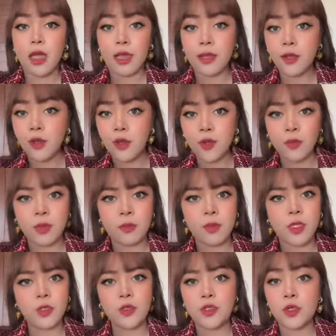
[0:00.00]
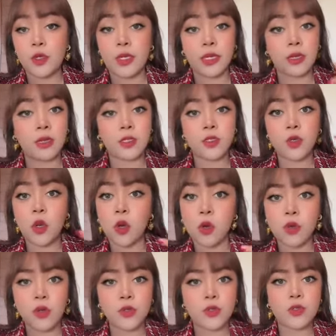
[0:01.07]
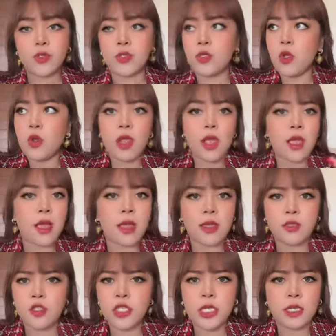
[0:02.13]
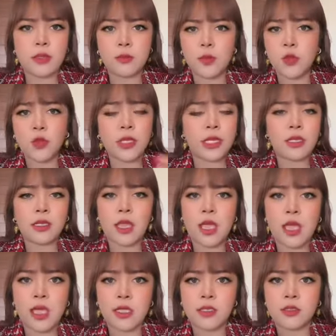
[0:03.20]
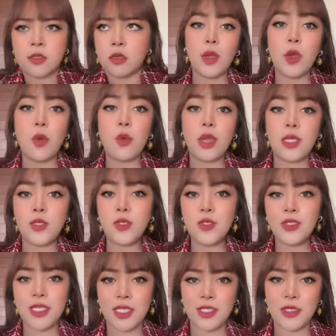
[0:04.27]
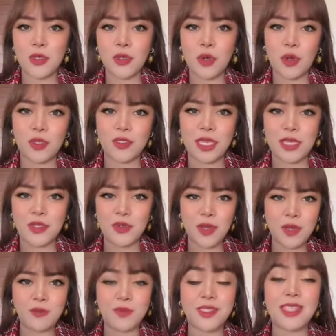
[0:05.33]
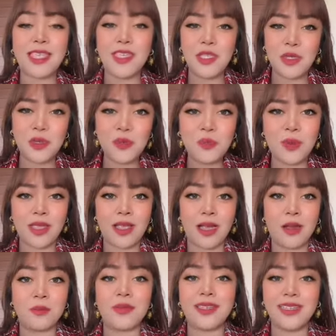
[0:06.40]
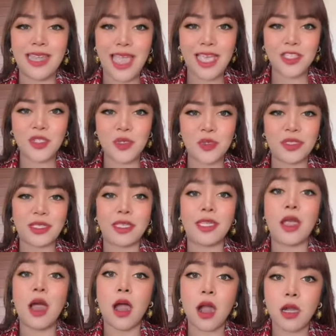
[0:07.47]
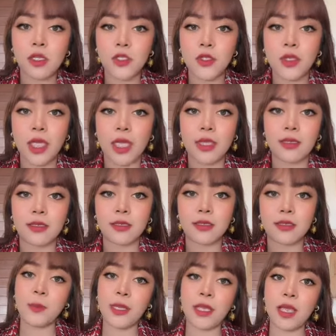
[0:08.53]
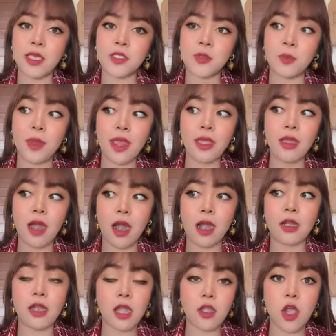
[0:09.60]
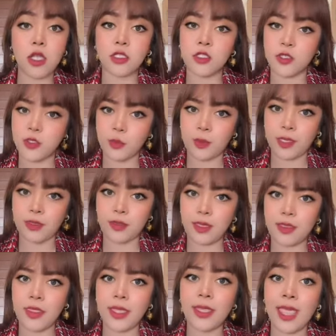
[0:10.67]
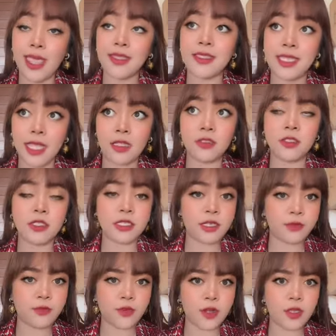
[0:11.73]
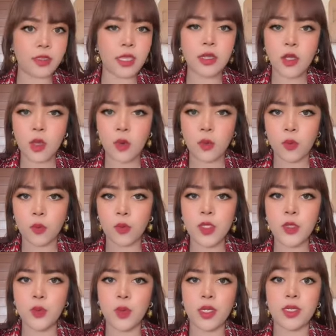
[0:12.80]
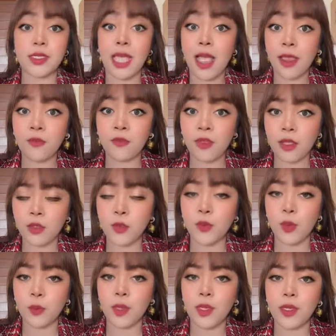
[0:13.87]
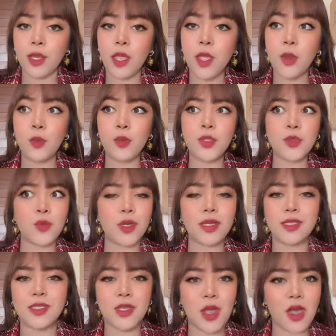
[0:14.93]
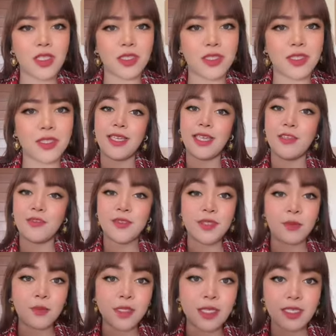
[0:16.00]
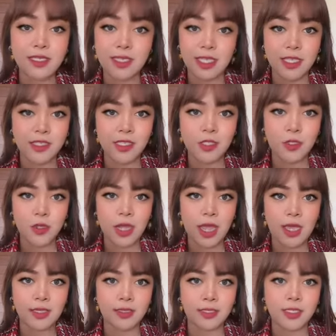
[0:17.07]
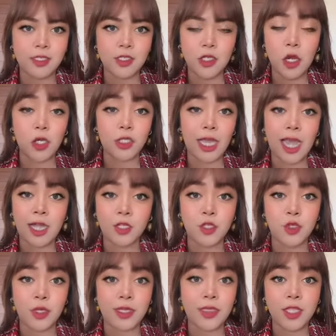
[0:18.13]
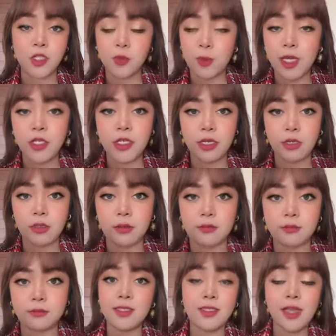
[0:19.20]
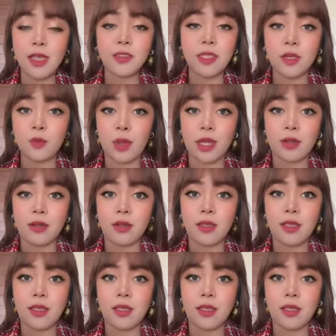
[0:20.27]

I don't know, maybe you join English course, yoga, gym, cooking class. When you chase your goals and dreams, you become naturally hard to get. Because men are not stupid. They can't tell the difference. They know which one is high value woman, which one is not. If something is easy to get, it's not actually that special. It's nothing rare.